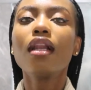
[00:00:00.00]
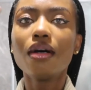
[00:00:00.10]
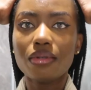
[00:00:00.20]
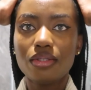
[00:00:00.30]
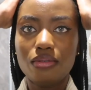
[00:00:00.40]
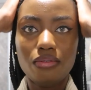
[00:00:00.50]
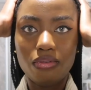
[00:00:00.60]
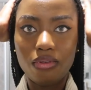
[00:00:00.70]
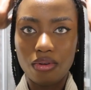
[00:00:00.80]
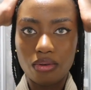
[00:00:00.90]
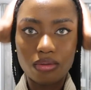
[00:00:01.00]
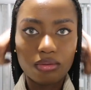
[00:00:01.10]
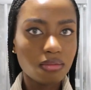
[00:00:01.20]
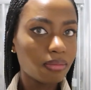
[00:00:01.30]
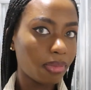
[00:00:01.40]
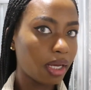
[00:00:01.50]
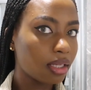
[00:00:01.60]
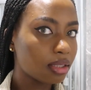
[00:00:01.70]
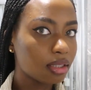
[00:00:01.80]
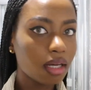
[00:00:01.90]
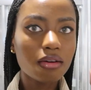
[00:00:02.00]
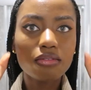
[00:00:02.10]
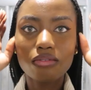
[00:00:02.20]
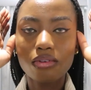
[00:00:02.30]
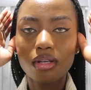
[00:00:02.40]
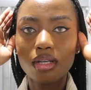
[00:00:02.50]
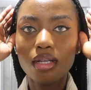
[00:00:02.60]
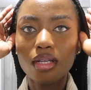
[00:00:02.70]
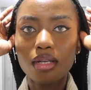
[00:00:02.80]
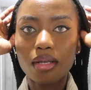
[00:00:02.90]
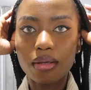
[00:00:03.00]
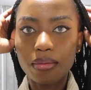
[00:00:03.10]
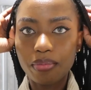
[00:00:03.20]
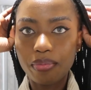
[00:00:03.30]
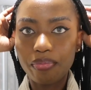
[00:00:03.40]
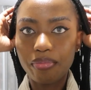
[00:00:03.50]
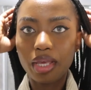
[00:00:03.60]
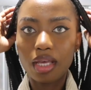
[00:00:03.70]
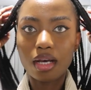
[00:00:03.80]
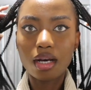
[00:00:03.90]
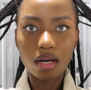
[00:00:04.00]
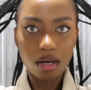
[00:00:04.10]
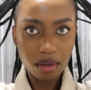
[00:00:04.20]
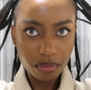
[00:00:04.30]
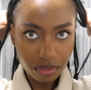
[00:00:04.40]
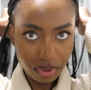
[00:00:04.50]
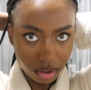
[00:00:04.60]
Allow it to flow by itself. Pick up.